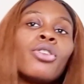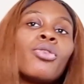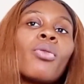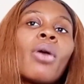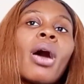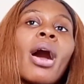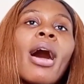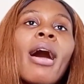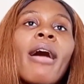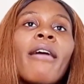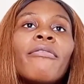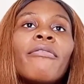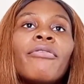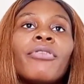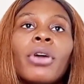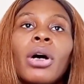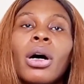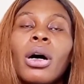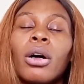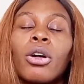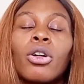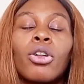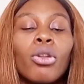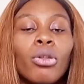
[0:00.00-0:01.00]
You have
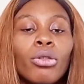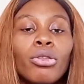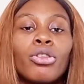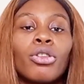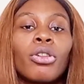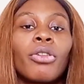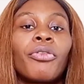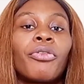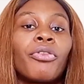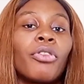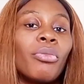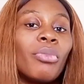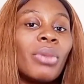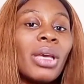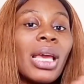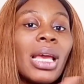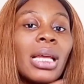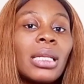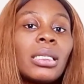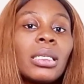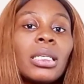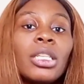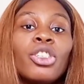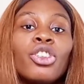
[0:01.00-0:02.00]
a closure from
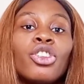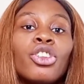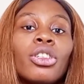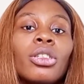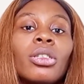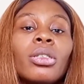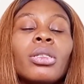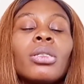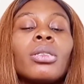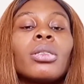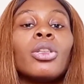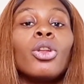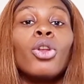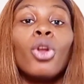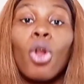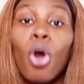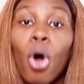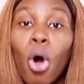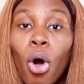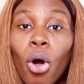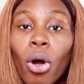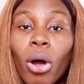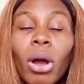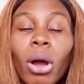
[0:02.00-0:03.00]
8 inches
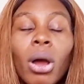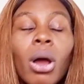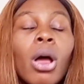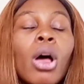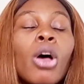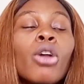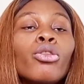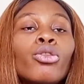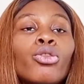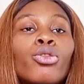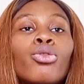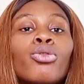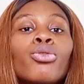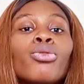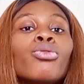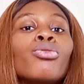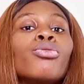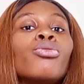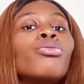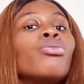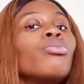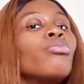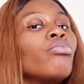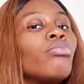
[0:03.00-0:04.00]
long
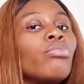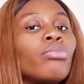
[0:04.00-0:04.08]
to